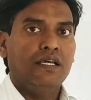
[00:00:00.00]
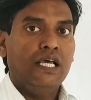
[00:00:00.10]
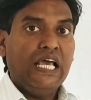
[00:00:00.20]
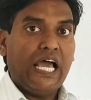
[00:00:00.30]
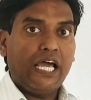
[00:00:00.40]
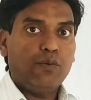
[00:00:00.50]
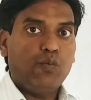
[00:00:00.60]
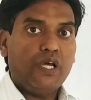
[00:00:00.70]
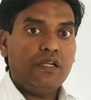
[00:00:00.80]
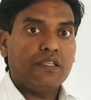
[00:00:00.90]
And
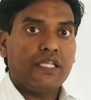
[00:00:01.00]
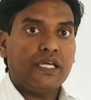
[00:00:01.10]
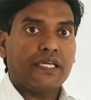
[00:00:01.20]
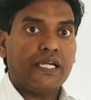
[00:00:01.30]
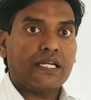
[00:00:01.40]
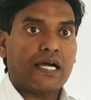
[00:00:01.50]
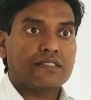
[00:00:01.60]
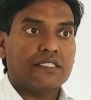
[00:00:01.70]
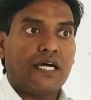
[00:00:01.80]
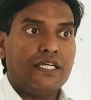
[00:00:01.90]
when they get
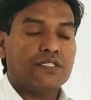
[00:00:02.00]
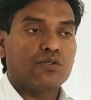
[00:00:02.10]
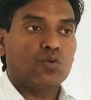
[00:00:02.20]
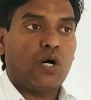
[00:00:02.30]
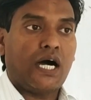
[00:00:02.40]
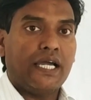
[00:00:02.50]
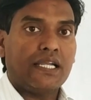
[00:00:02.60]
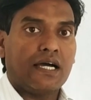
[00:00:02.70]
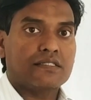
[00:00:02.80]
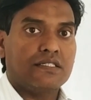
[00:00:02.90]
oxidized into higher
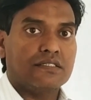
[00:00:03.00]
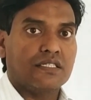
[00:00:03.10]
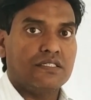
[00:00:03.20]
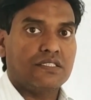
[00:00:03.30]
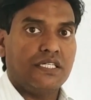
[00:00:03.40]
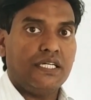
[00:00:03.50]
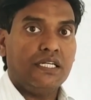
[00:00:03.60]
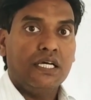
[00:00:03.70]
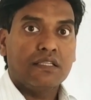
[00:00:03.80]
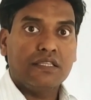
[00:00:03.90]
oxidation
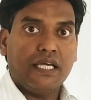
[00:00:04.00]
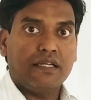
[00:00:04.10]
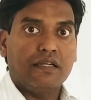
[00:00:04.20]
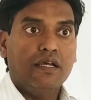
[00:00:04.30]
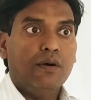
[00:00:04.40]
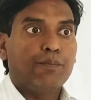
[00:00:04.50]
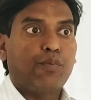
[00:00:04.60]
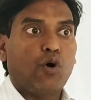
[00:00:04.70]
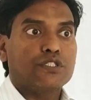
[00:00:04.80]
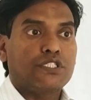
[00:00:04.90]
state, then
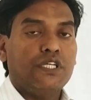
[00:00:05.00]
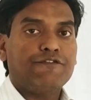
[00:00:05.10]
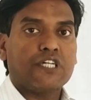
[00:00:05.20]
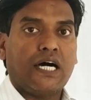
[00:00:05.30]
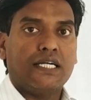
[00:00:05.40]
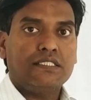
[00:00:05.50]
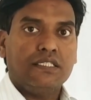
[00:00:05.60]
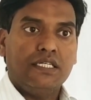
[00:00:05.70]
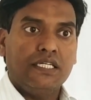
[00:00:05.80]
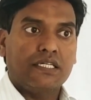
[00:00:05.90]
positive charge
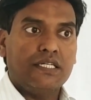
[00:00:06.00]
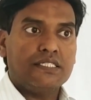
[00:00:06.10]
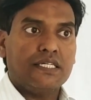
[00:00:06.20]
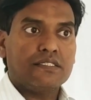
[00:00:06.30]
increases.